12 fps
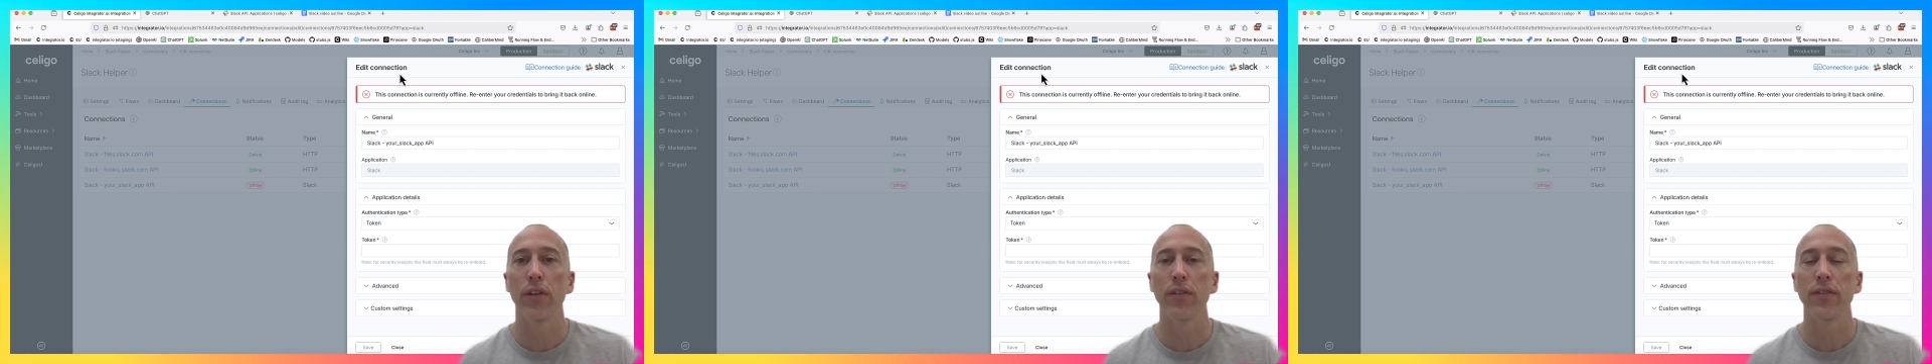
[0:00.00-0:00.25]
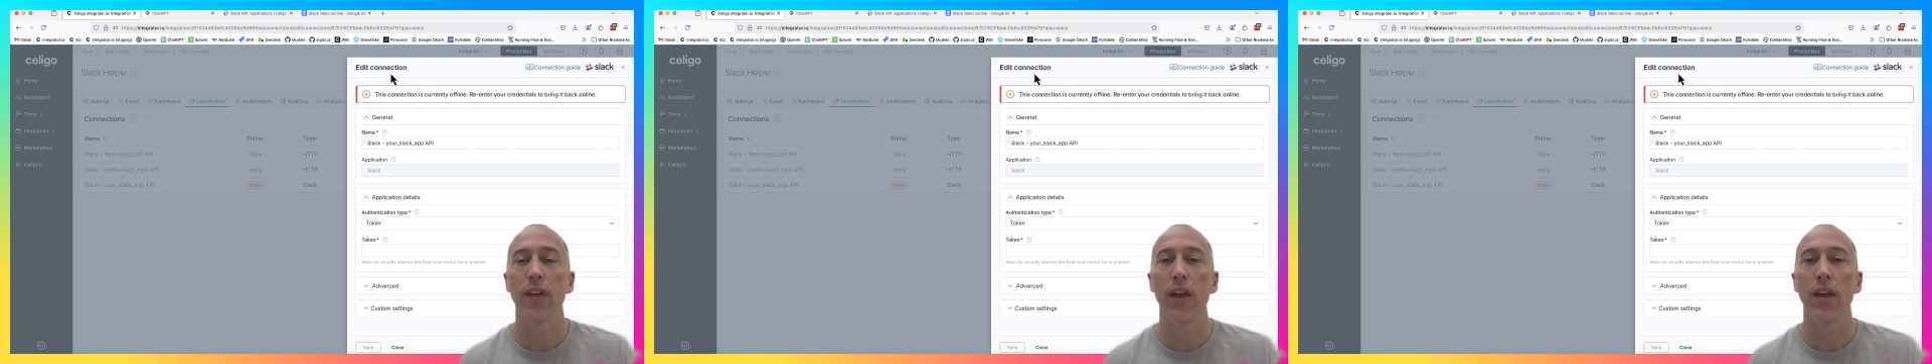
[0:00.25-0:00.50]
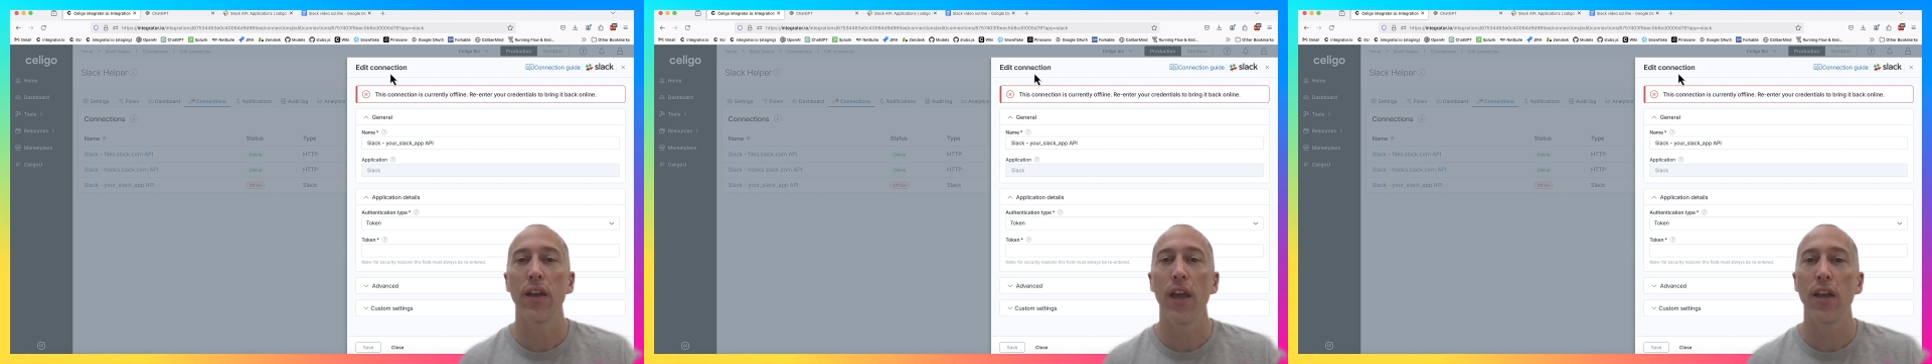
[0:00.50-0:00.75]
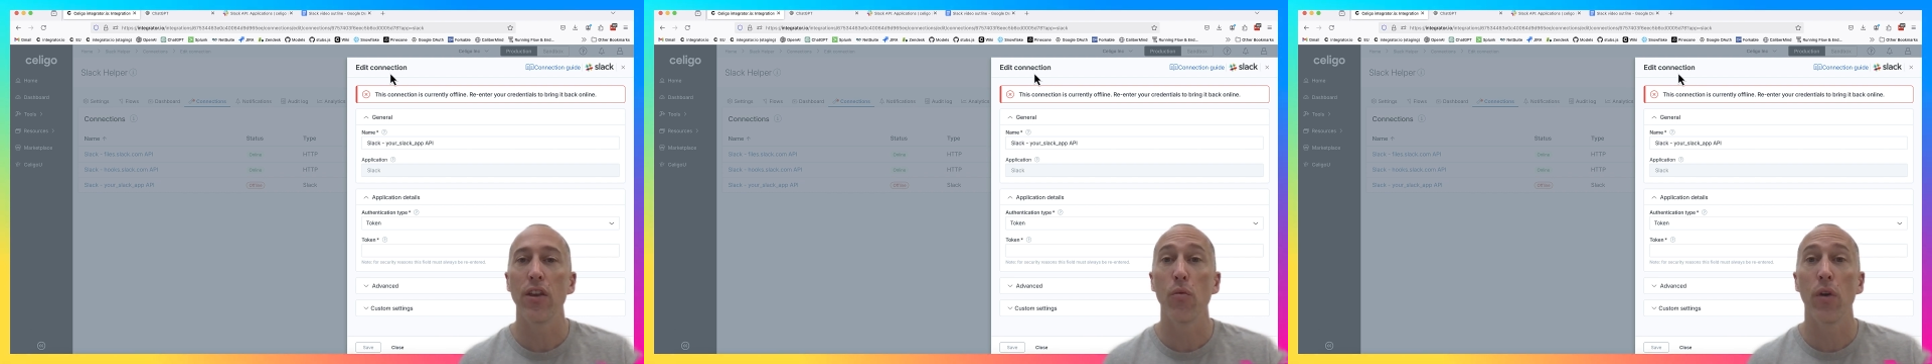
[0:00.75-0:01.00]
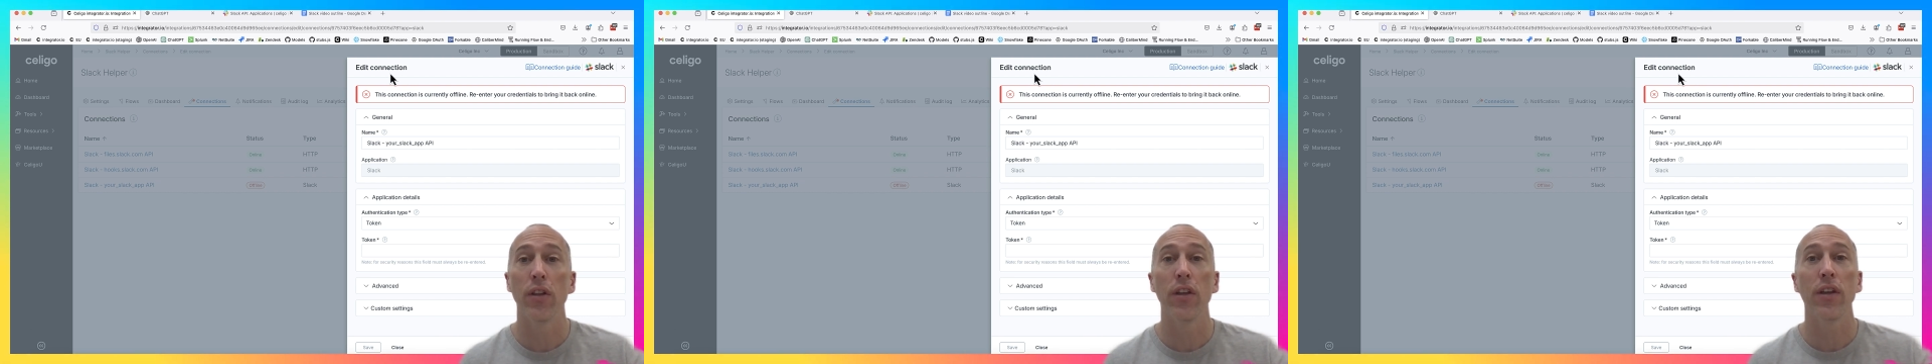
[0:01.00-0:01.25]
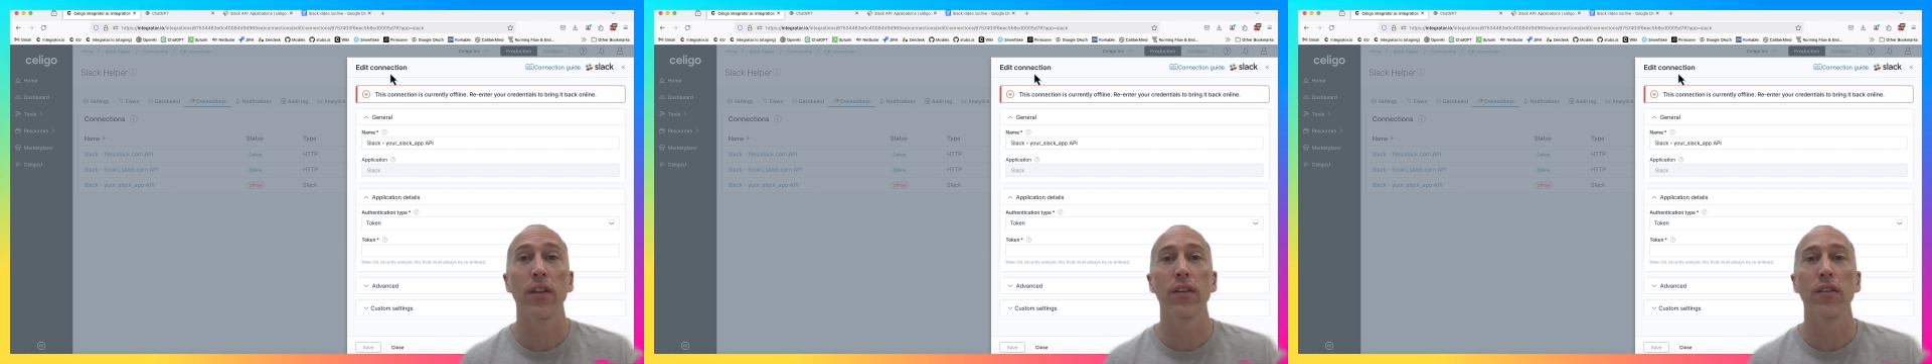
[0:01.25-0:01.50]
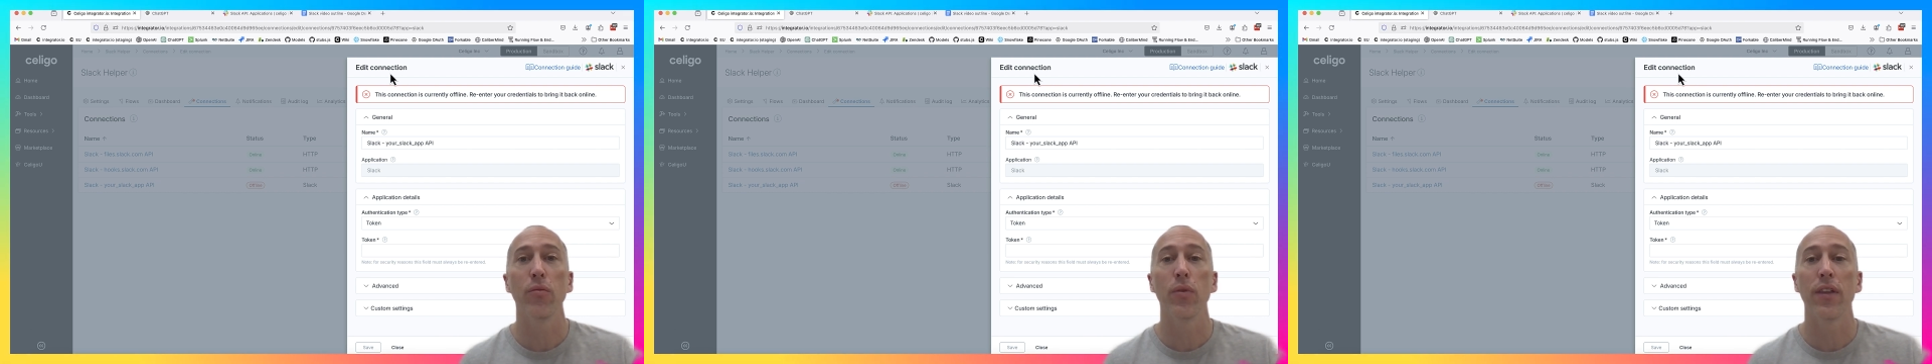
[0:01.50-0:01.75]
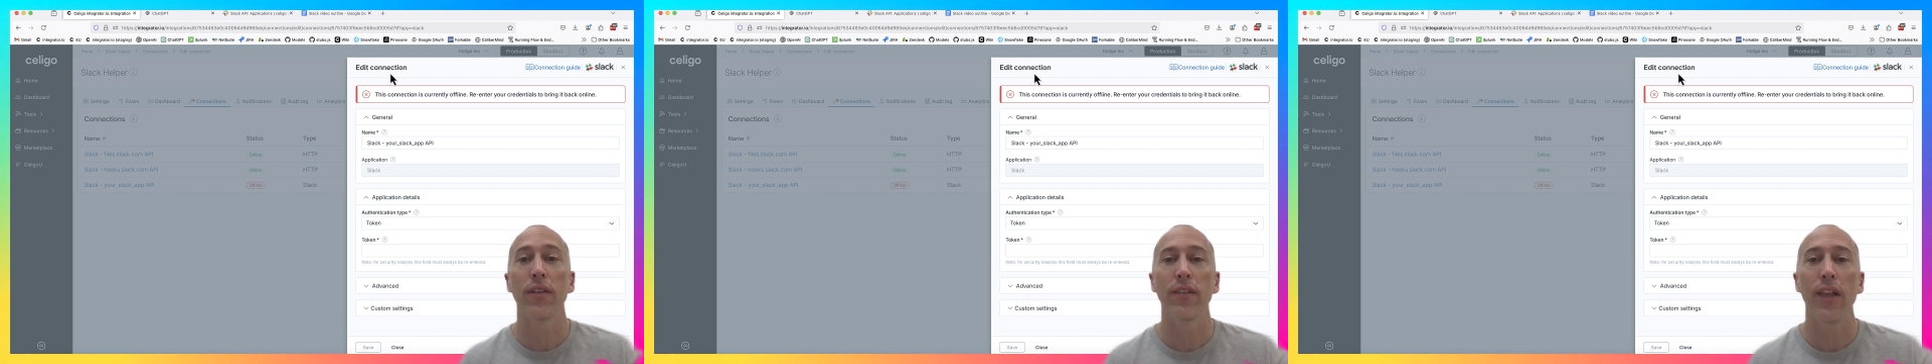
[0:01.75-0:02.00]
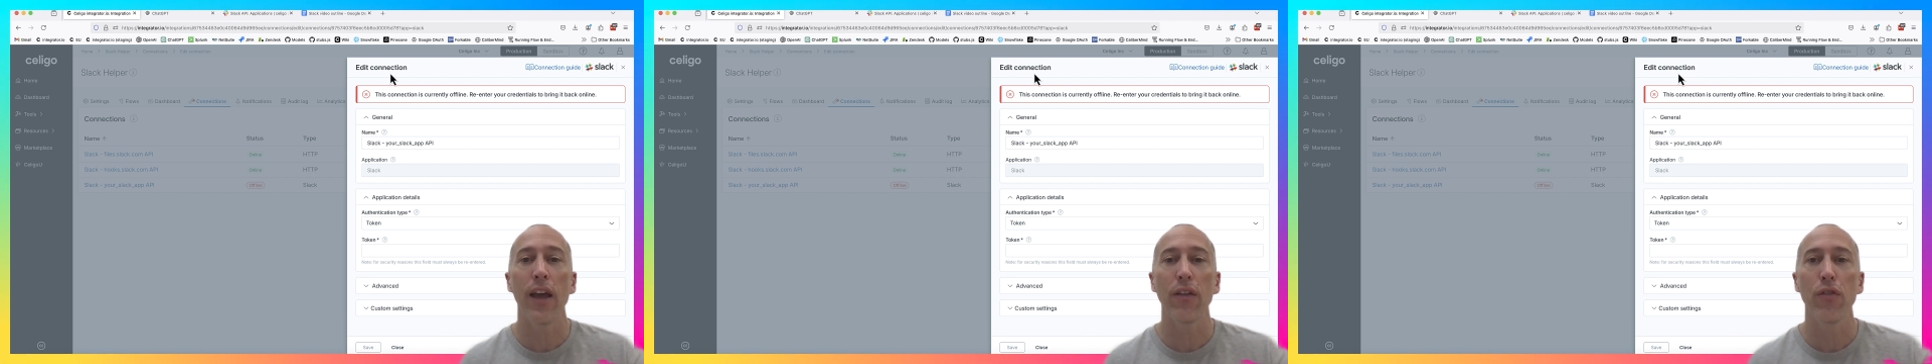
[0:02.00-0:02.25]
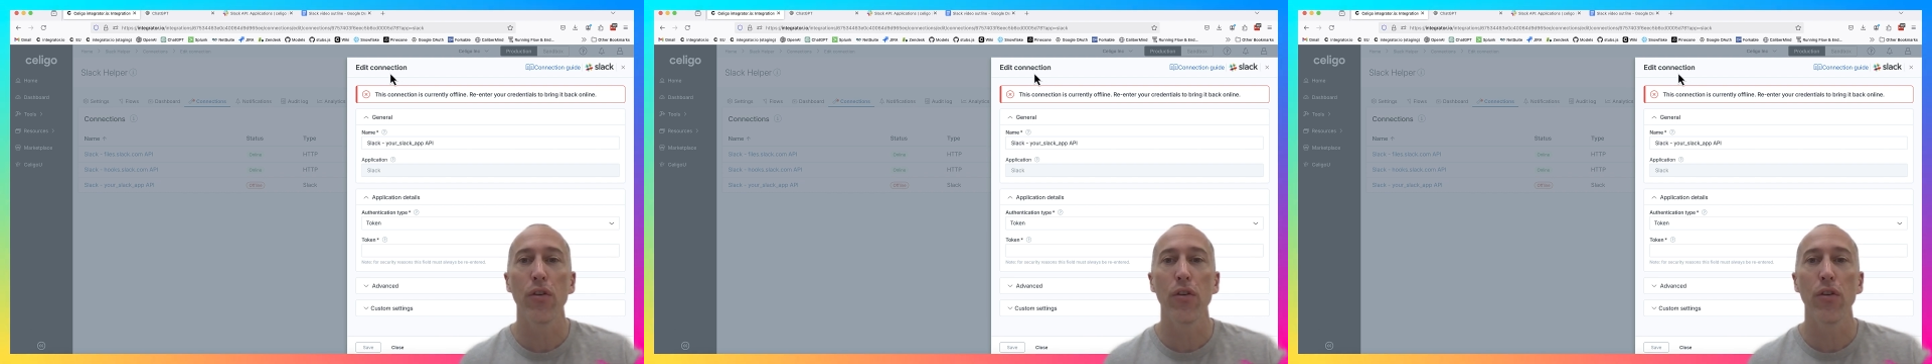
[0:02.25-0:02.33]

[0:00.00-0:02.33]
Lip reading: It'll say, hey, do you want to look at this with a Slack